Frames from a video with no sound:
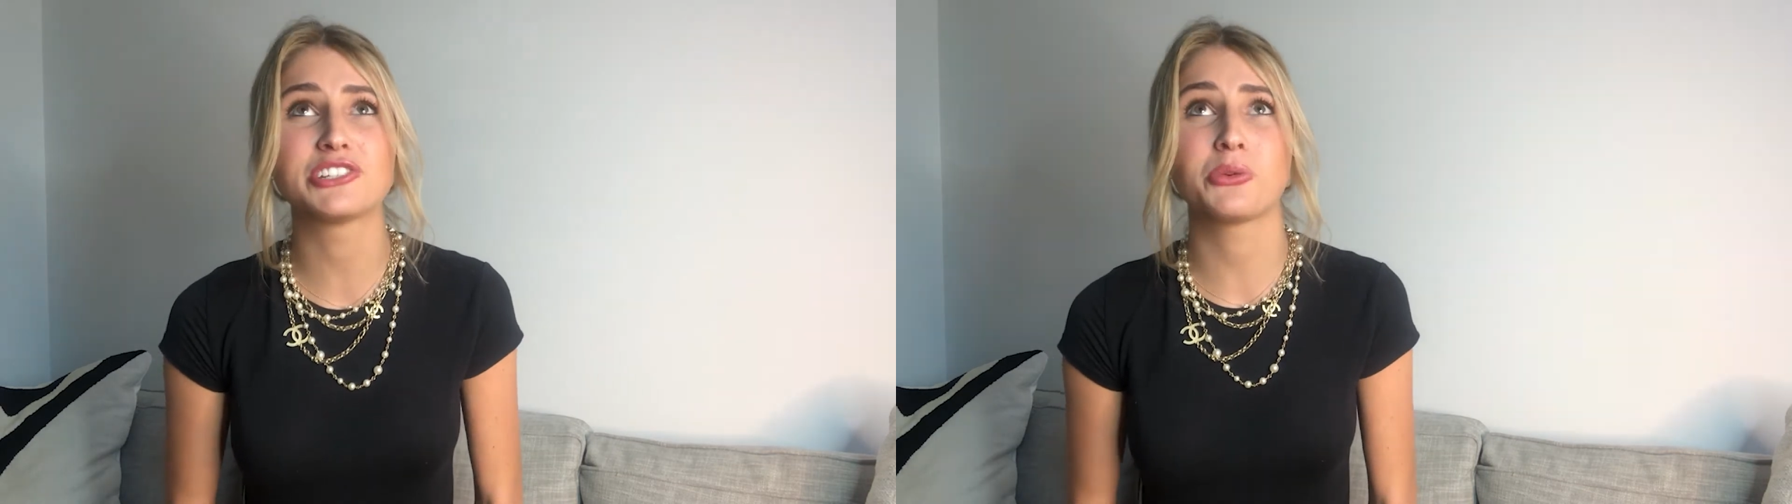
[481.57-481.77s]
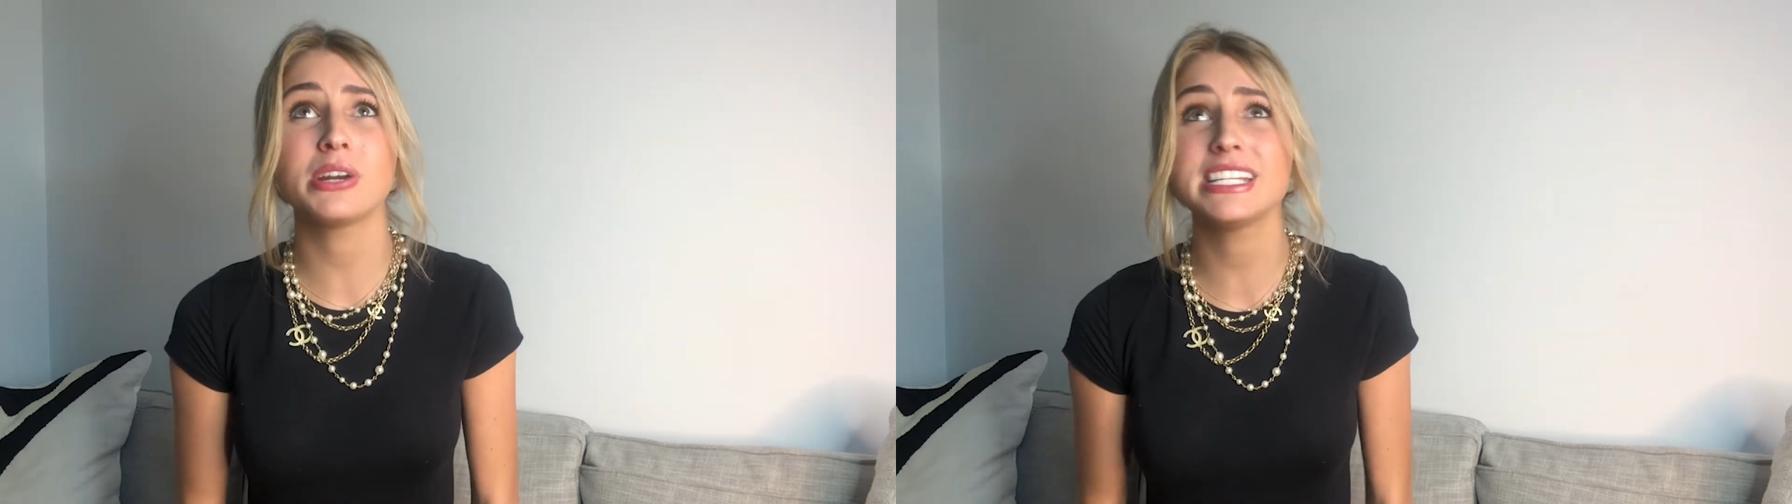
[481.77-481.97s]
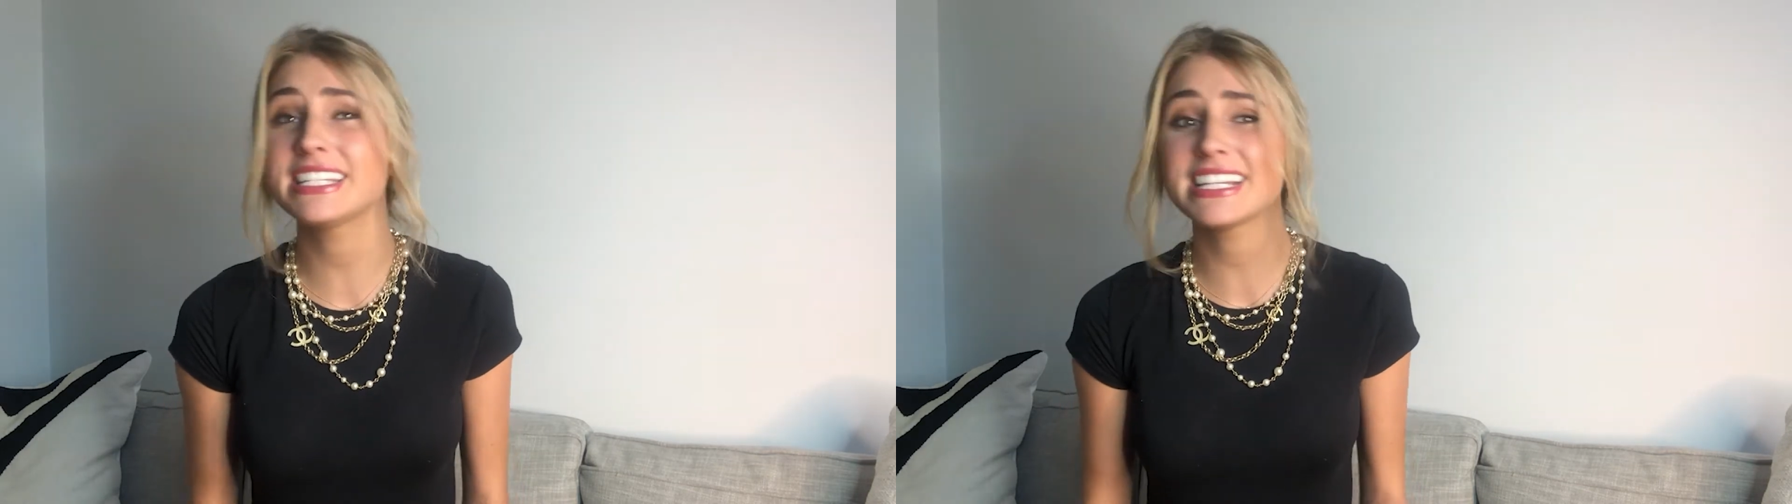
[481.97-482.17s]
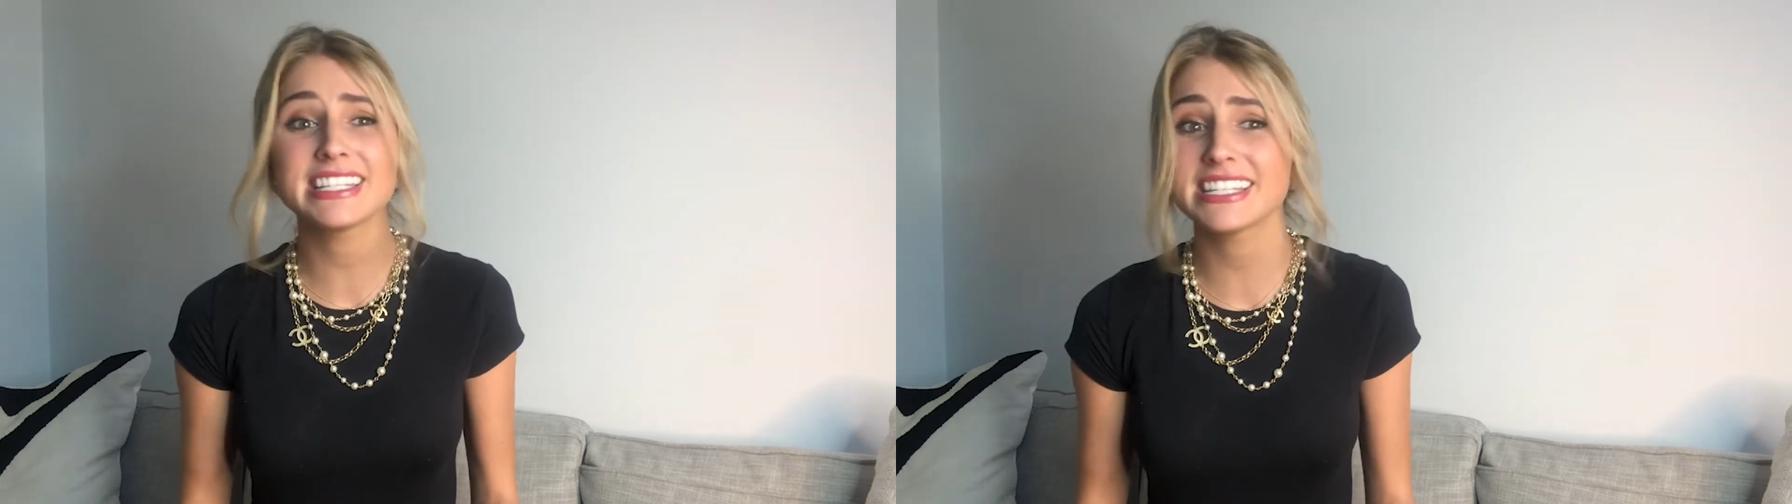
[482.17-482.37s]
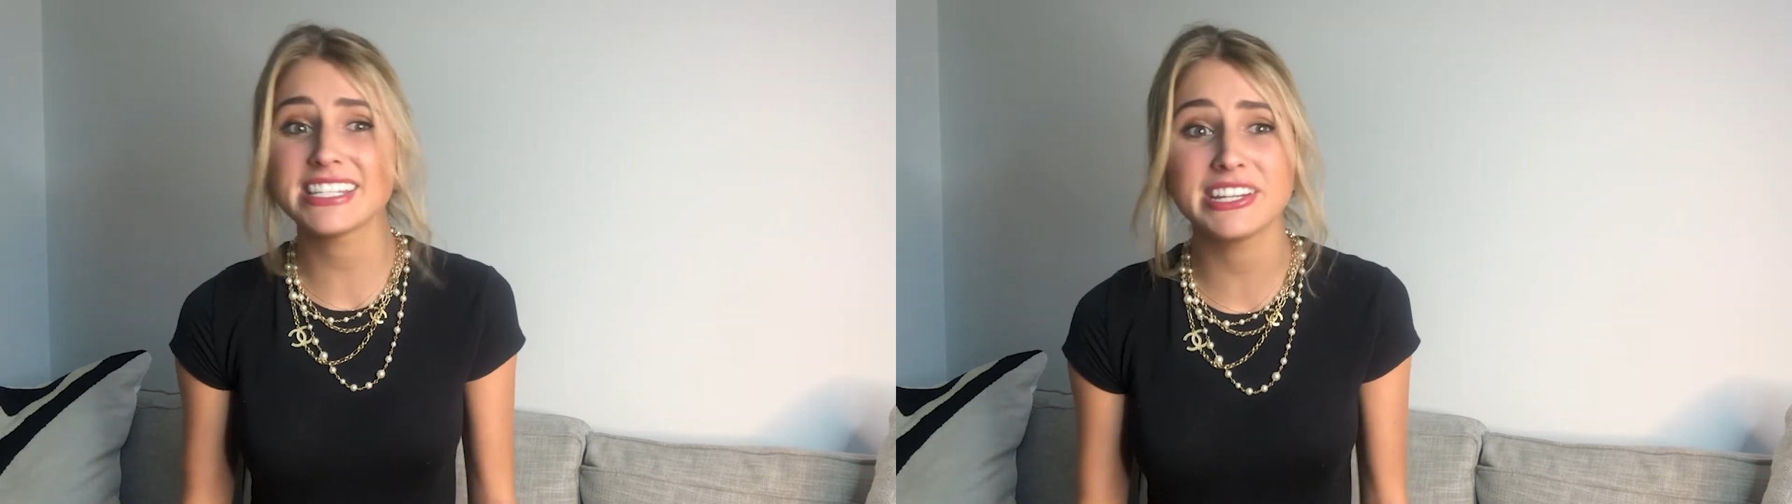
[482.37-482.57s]

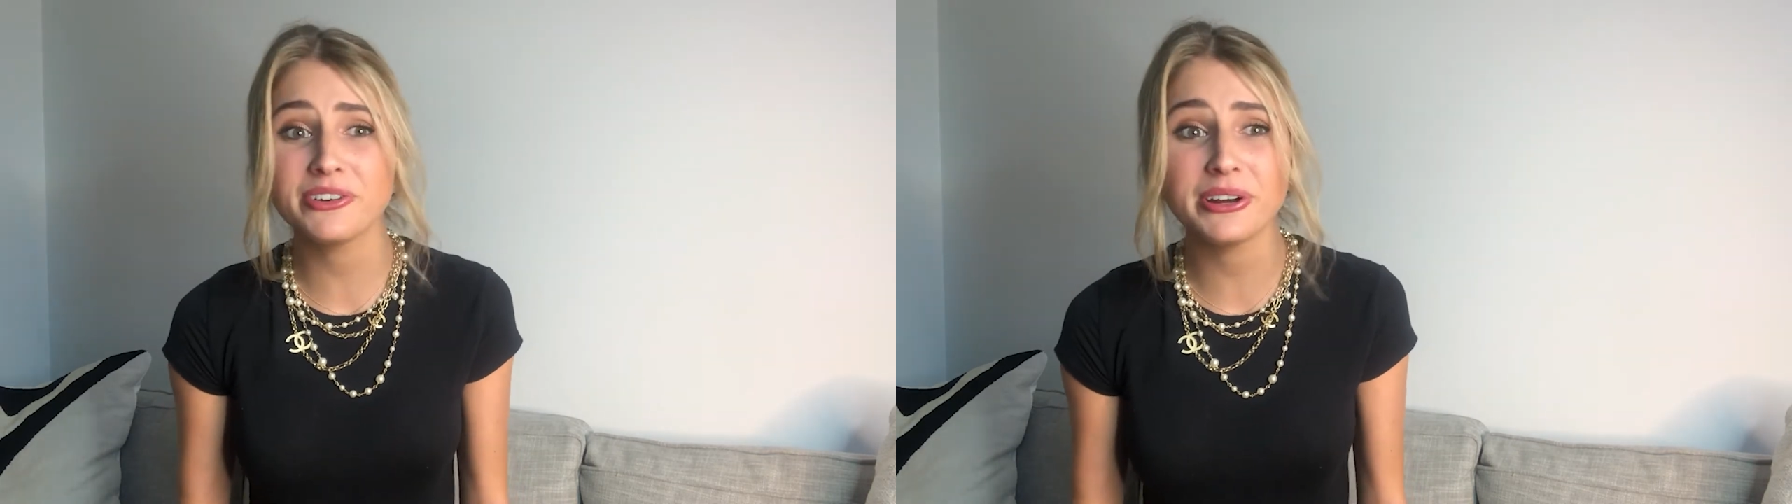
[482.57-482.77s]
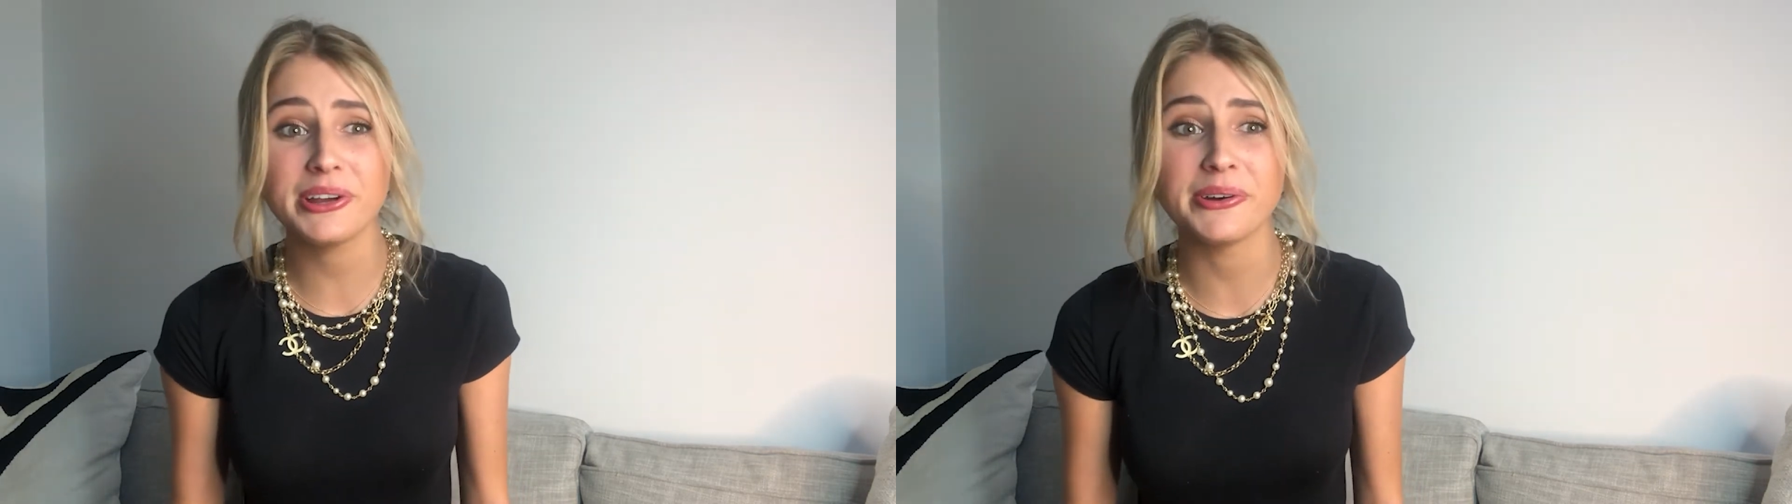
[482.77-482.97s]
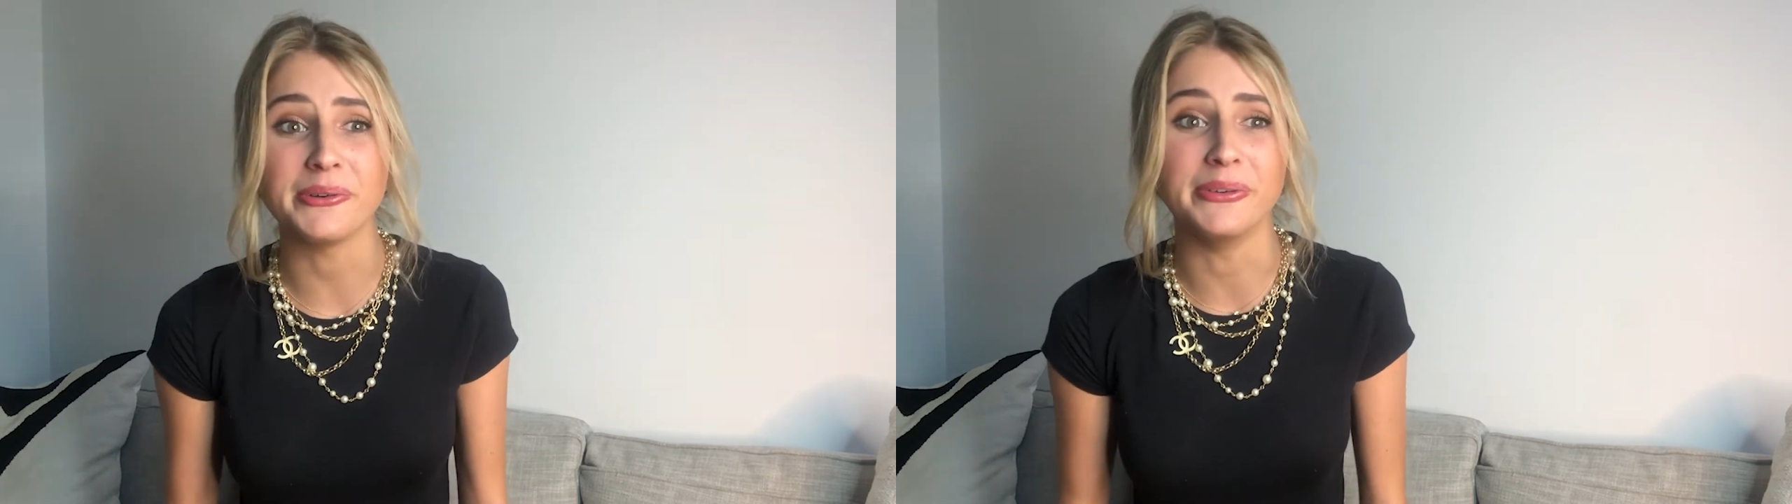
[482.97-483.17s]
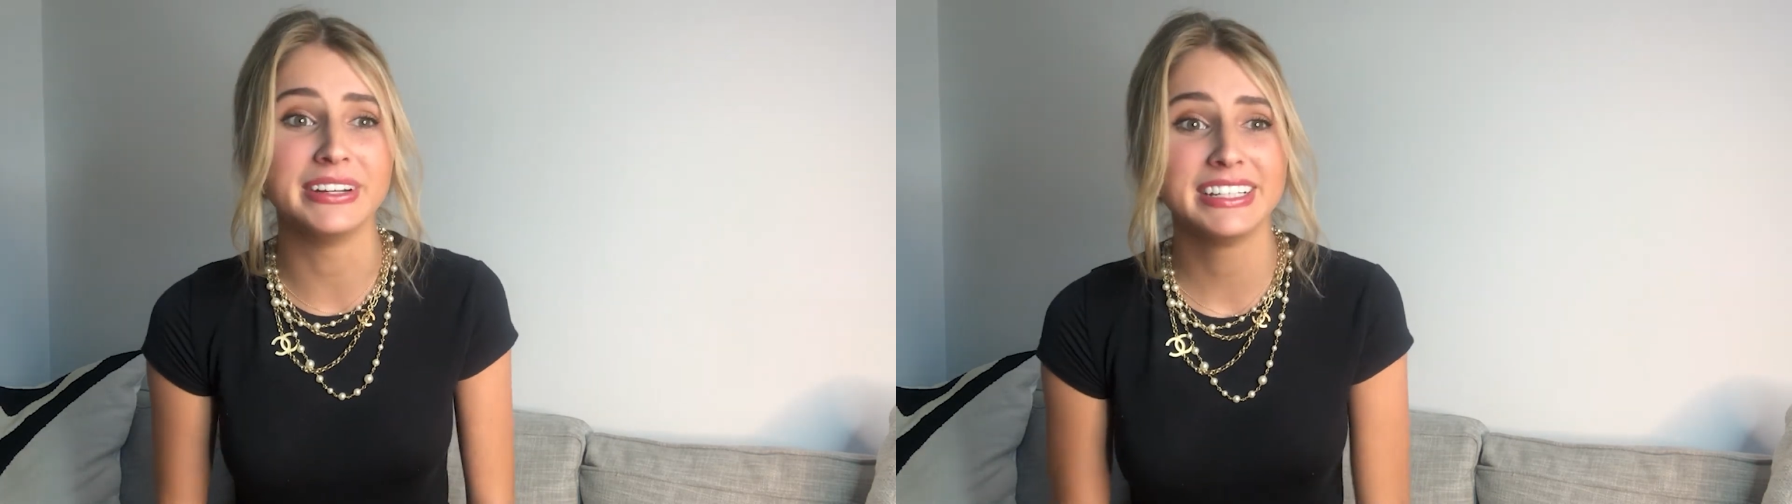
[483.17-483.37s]
26-0.